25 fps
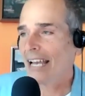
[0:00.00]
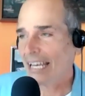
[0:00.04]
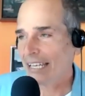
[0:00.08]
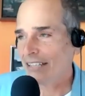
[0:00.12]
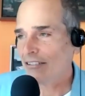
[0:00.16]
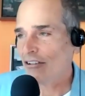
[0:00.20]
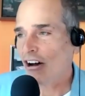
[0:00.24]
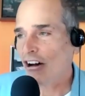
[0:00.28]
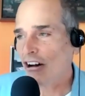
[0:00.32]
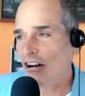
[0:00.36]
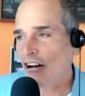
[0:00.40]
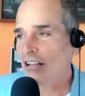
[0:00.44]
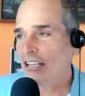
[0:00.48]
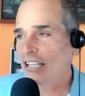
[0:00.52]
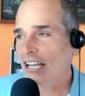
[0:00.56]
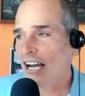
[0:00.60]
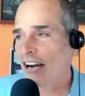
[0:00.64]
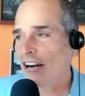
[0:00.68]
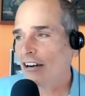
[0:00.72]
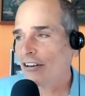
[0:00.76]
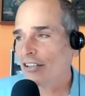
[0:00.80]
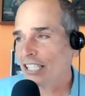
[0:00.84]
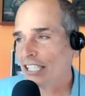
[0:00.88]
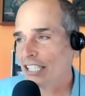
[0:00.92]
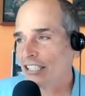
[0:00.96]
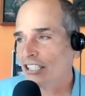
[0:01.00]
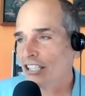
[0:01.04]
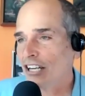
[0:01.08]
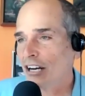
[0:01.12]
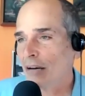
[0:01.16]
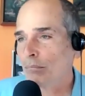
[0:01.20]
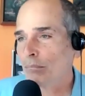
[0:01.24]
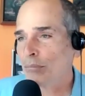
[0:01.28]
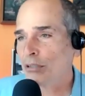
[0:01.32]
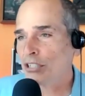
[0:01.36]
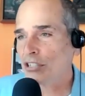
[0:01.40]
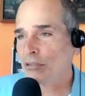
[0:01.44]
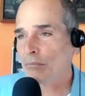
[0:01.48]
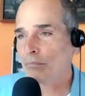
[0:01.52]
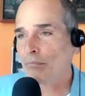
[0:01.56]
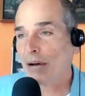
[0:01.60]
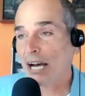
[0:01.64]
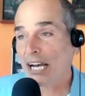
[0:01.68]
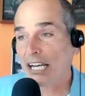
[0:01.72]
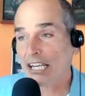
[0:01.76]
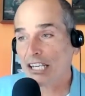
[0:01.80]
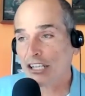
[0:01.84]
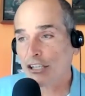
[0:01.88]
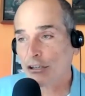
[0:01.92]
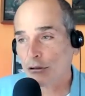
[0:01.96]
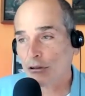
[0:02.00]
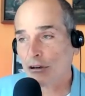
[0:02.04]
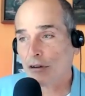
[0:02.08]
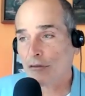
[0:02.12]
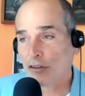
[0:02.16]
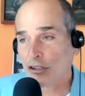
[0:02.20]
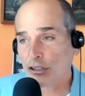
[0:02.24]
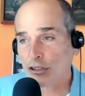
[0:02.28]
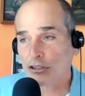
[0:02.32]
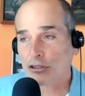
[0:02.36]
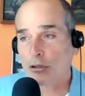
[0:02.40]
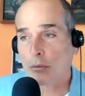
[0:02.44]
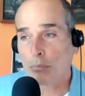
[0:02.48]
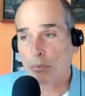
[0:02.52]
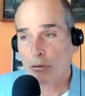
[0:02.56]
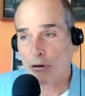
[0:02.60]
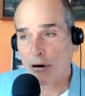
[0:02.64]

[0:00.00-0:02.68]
and all are encompassed by universal